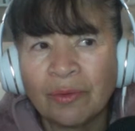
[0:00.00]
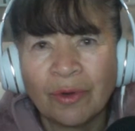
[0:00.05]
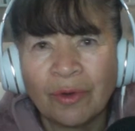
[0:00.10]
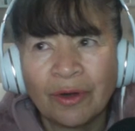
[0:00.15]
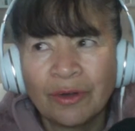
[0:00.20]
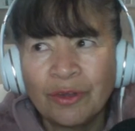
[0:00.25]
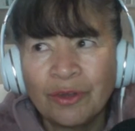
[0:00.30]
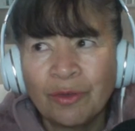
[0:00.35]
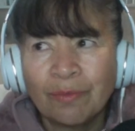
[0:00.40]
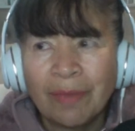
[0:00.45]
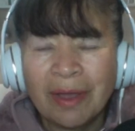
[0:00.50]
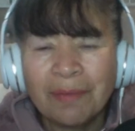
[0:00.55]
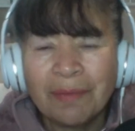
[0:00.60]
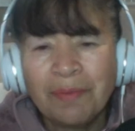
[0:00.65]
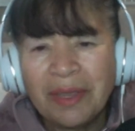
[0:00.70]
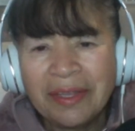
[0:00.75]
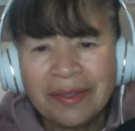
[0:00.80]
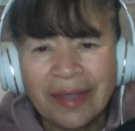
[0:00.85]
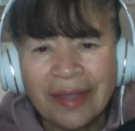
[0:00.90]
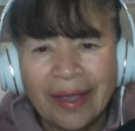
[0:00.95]
work, you might
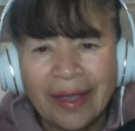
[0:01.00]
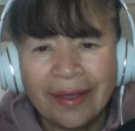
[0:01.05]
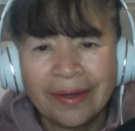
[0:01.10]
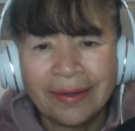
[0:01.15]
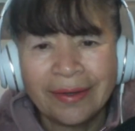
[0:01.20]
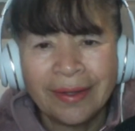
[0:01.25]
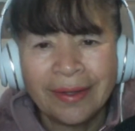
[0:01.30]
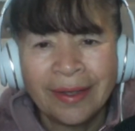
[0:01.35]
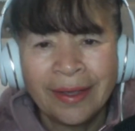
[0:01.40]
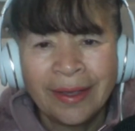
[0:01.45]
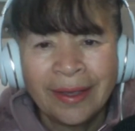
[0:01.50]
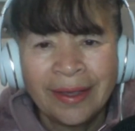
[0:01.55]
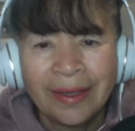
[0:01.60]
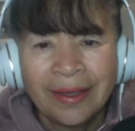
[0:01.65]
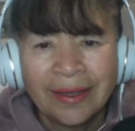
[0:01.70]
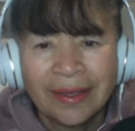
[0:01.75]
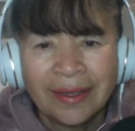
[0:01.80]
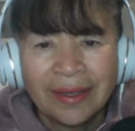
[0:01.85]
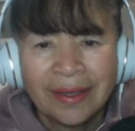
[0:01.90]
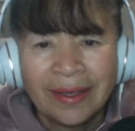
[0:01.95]
be tired,
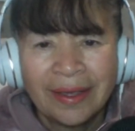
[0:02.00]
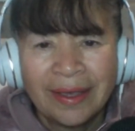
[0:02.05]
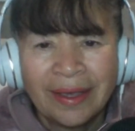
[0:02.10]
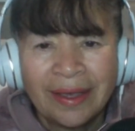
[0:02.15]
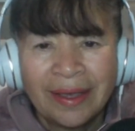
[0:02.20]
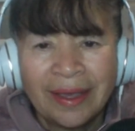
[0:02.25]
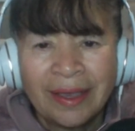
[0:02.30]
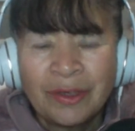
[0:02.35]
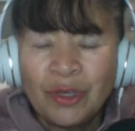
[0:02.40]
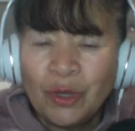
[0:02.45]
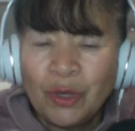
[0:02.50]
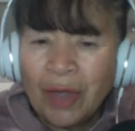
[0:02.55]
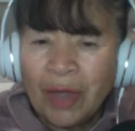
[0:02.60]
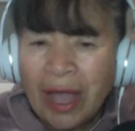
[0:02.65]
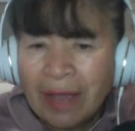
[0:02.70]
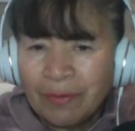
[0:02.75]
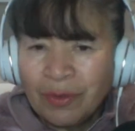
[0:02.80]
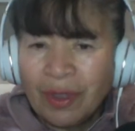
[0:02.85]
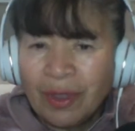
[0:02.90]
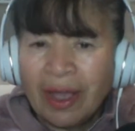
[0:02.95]
and you
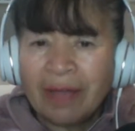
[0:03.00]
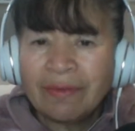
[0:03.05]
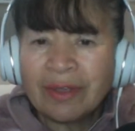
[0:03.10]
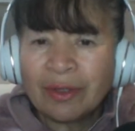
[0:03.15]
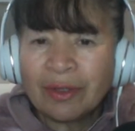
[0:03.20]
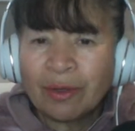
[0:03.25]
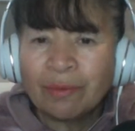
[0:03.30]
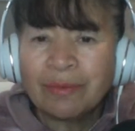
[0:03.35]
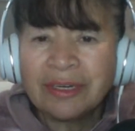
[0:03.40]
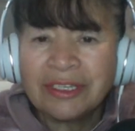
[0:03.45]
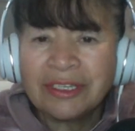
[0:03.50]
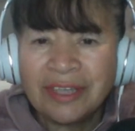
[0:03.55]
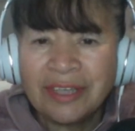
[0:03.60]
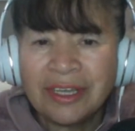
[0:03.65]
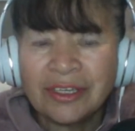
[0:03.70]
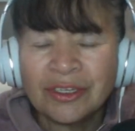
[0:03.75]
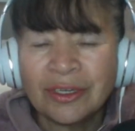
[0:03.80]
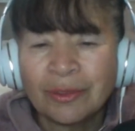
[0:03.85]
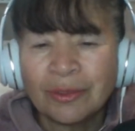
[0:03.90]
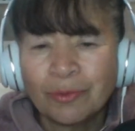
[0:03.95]
have to have a
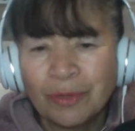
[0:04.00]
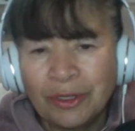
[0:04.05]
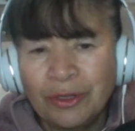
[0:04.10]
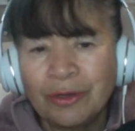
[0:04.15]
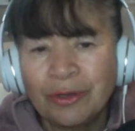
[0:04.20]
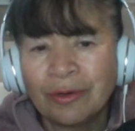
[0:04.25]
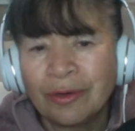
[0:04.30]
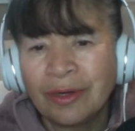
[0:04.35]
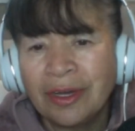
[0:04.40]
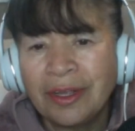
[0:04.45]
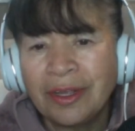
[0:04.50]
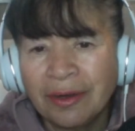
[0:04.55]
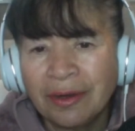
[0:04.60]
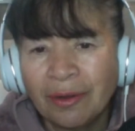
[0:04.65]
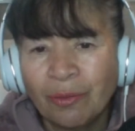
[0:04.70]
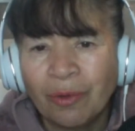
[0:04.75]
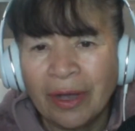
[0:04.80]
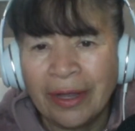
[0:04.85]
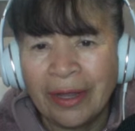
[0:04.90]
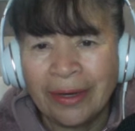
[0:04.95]
conversation with your little
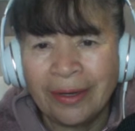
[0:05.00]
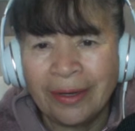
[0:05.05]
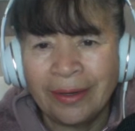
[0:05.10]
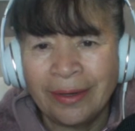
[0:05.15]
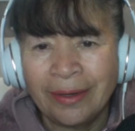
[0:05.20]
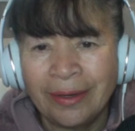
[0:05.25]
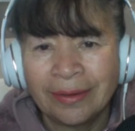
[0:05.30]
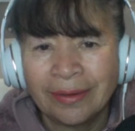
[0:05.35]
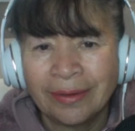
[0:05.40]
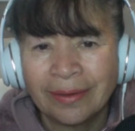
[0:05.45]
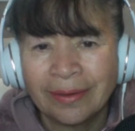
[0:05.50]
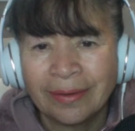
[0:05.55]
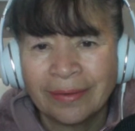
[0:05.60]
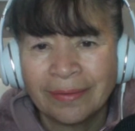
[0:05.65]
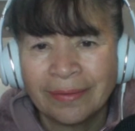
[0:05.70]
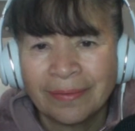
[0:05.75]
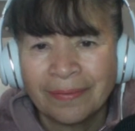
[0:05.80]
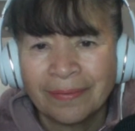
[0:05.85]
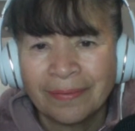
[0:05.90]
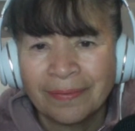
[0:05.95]
one,
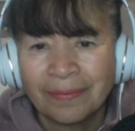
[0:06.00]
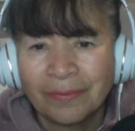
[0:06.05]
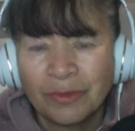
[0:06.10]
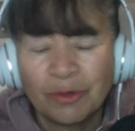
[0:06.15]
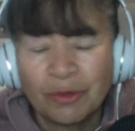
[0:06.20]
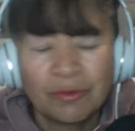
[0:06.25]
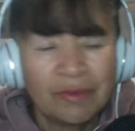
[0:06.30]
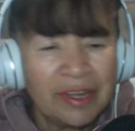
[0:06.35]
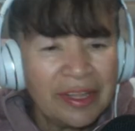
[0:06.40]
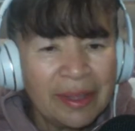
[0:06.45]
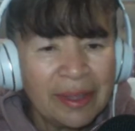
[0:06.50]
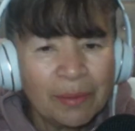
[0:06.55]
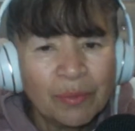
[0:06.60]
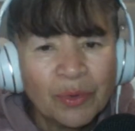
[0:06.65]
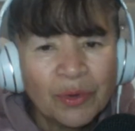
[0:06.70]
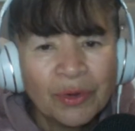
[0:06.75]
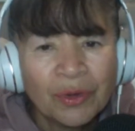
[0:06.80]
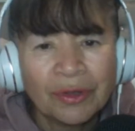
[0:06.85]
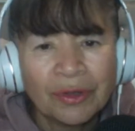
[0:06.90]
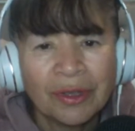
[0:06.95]
to read a
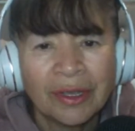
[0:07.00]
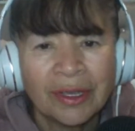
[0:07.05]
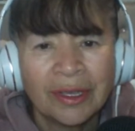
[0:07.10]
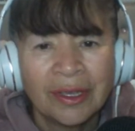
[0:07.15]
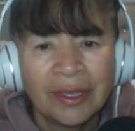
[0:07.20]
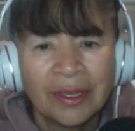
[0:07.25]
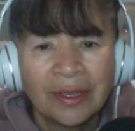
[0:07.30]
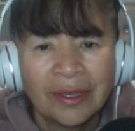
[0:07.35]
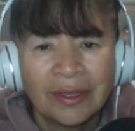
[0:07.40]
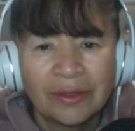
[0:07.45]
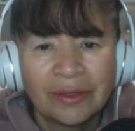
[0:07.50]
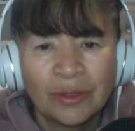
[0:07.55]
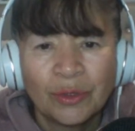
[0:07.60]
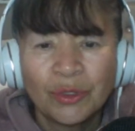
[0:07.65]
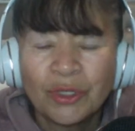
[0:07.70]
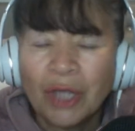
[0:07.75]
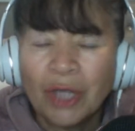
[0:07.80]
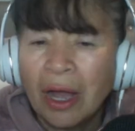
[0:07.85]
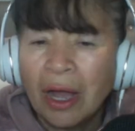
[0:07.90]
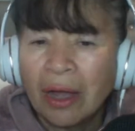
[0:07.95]
book, to
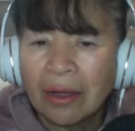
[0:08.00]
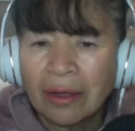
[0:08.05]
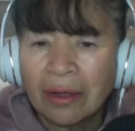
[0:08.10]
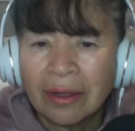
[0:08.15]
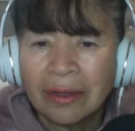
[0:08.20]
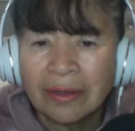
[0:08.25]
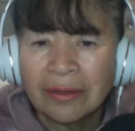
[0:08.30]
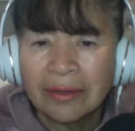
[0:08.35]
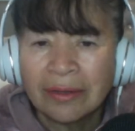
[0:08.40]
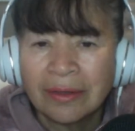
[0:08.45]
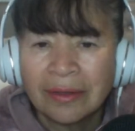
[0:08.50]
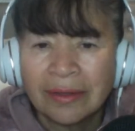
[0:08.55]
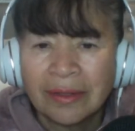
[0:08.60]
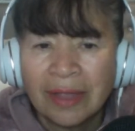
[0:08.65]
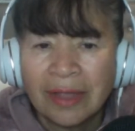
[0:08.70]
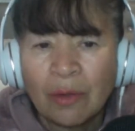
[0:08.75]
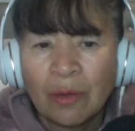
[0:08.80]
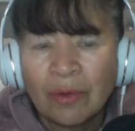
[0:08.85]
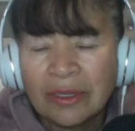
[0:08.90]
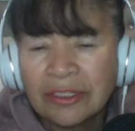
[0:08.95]
talk.
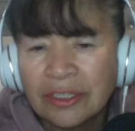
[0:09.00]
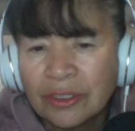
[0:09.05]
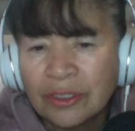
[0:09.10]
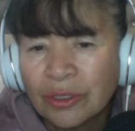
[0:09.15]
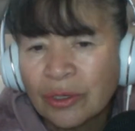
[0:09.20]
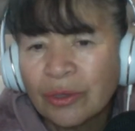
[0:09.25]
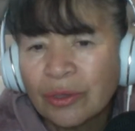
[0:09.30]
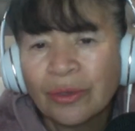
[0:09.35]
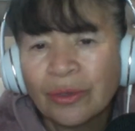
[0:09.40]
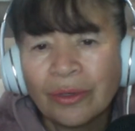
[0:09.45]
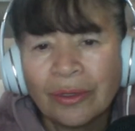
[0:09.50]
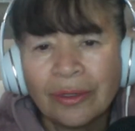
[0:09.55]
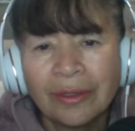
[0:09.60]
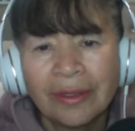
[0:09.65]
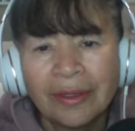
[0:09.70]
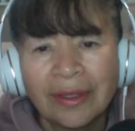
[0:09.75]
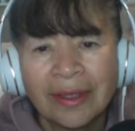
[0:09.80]
How was school?